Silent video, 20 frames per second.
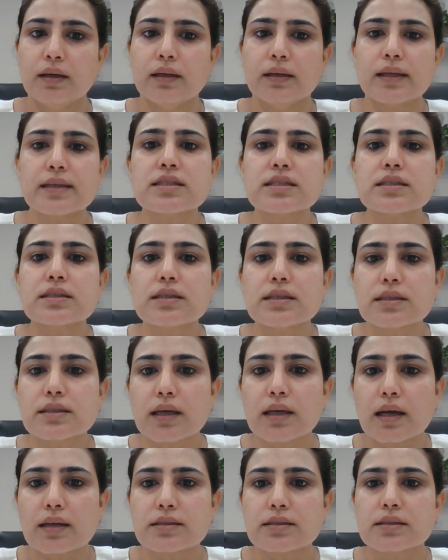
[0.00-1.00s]
Let's
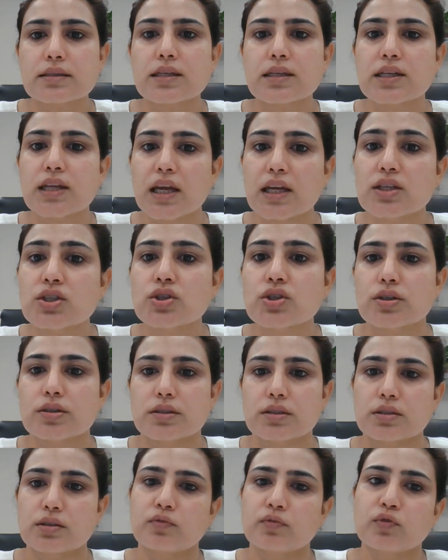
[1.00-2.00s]
discuss the
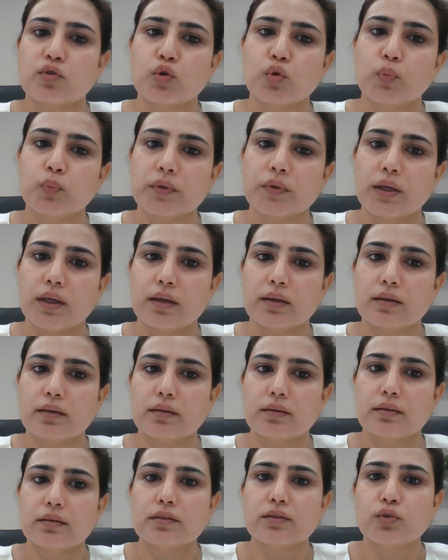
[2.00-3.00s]
dangers of groupthink
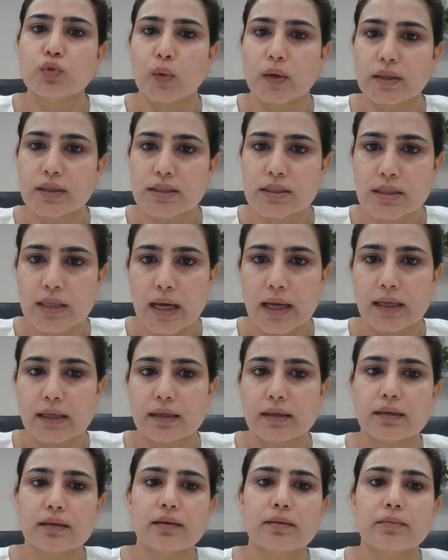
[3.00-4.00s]
to
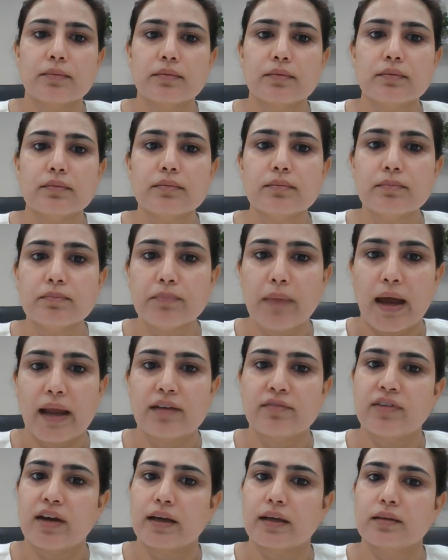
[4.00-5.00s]
understand
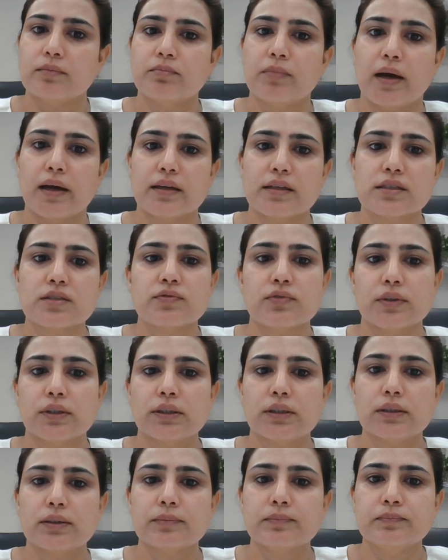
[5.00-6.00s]
bandwagon bias
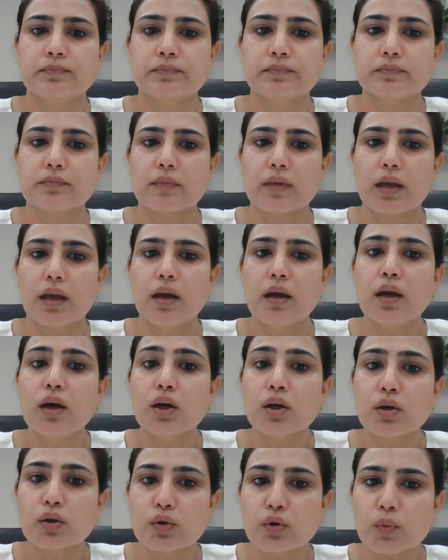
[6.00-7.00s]
further.
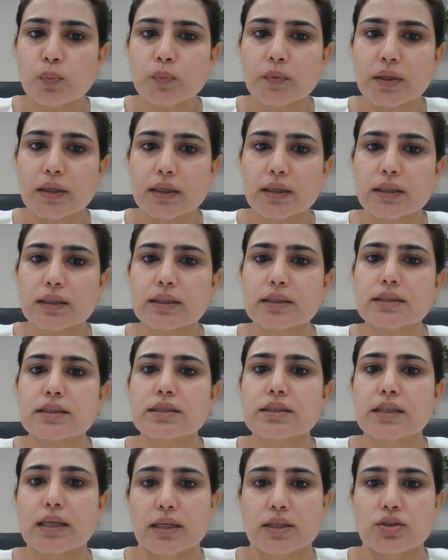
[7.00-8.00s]
Groupthink is
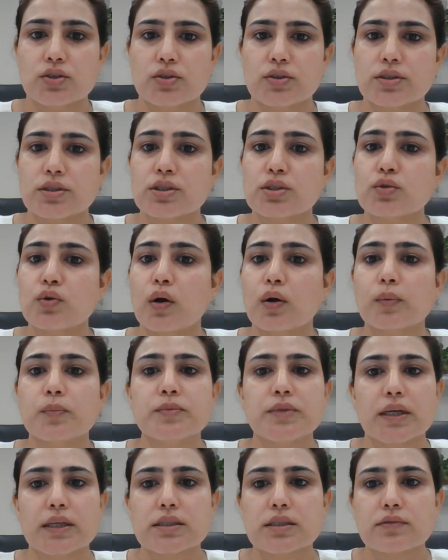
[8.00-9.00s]
dangerous to our
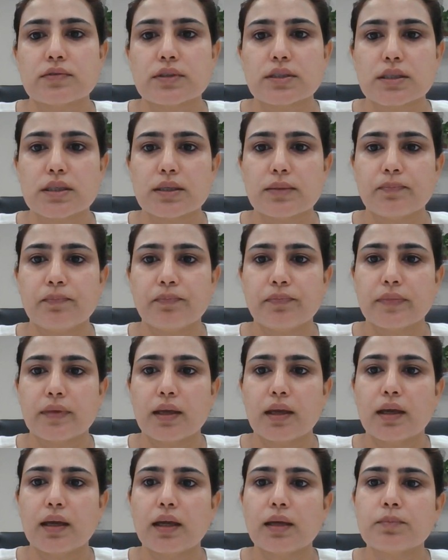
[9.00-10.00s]
objectivity.
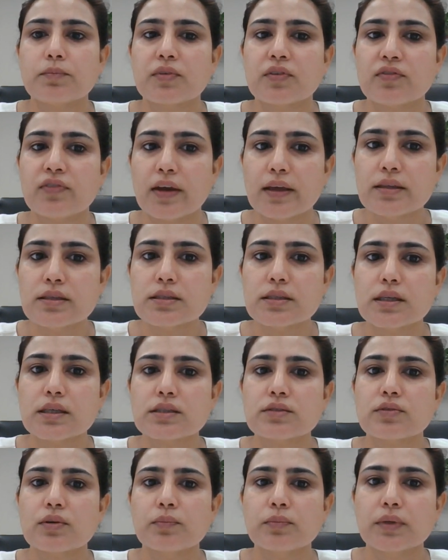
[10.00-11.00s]
It prevents
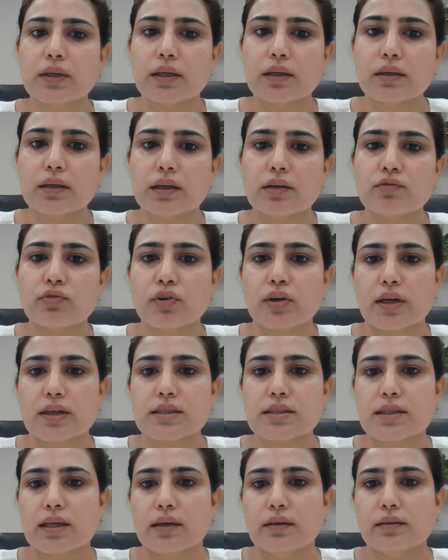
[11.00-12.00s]
us from thinking for
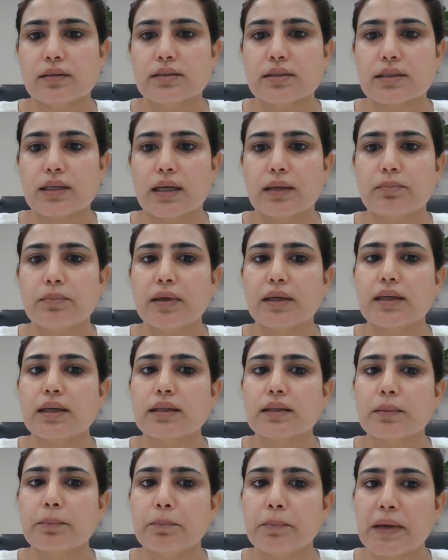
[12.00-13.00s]
ourselves and
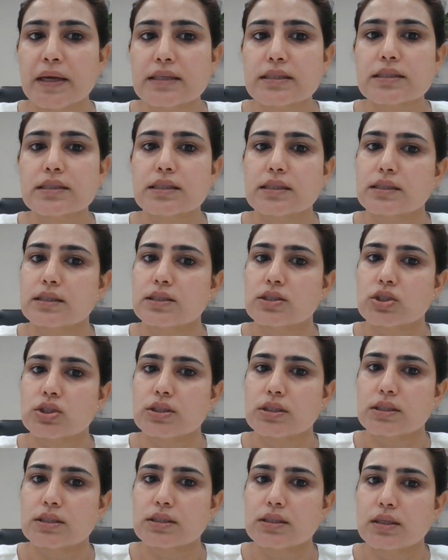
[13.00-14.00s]
making the best
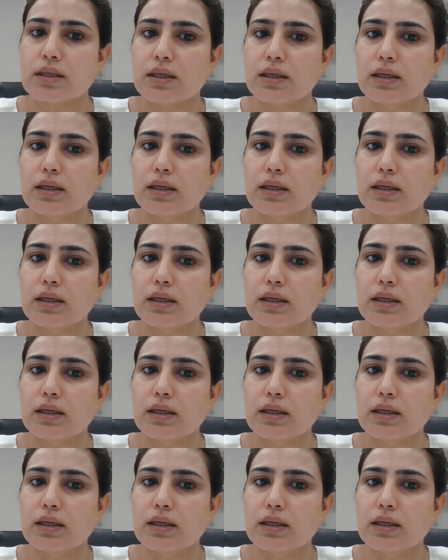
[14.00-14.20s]
decisions.